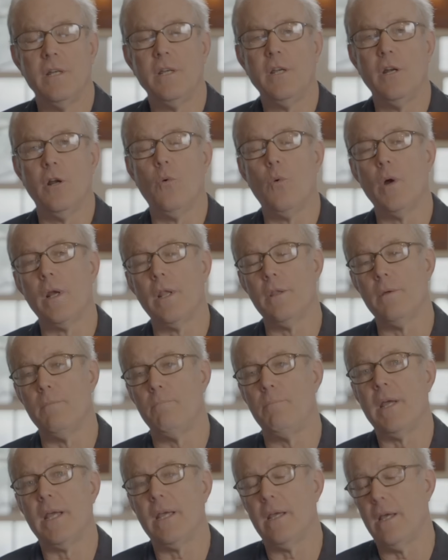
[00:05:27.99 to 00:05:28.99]
You know, one of the
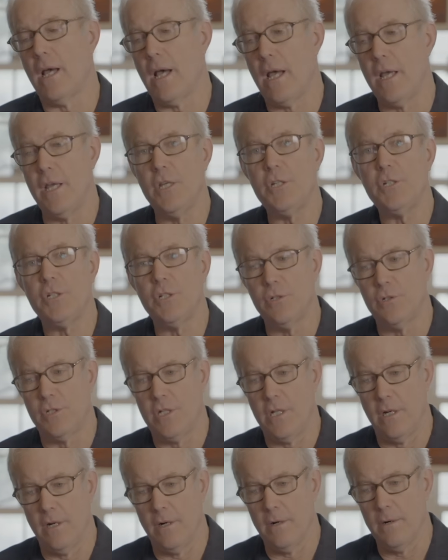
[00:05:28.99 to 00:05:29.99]
big issues
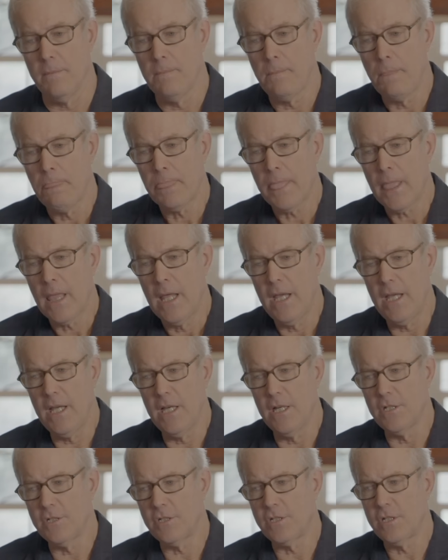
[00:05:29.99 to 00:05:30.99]
here
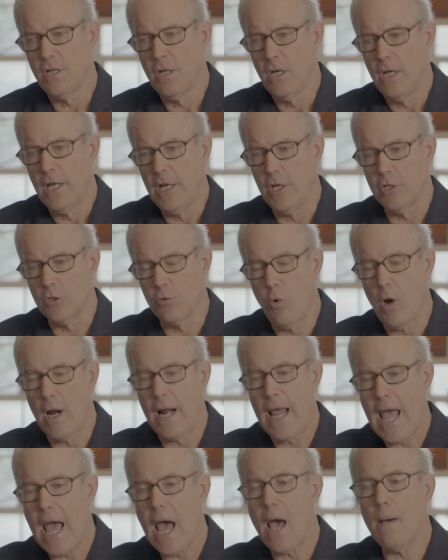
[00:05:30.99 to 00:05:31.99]
is what
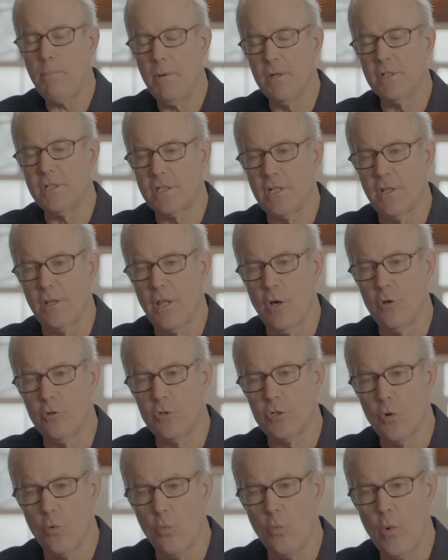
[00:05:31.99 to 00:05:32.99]
happens to
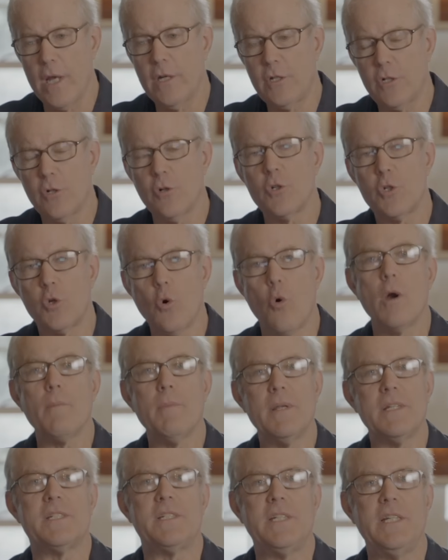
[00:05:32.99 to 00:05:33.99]
those winter
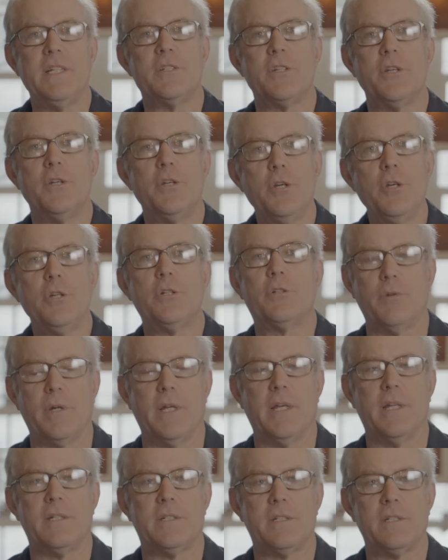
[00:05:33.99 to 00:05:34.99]
dormant season
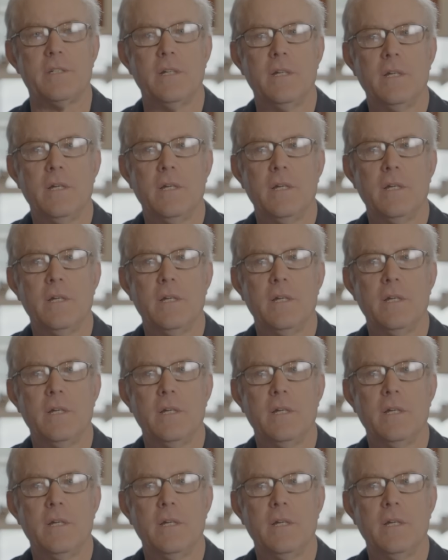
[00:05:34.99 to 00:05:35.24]
nutrients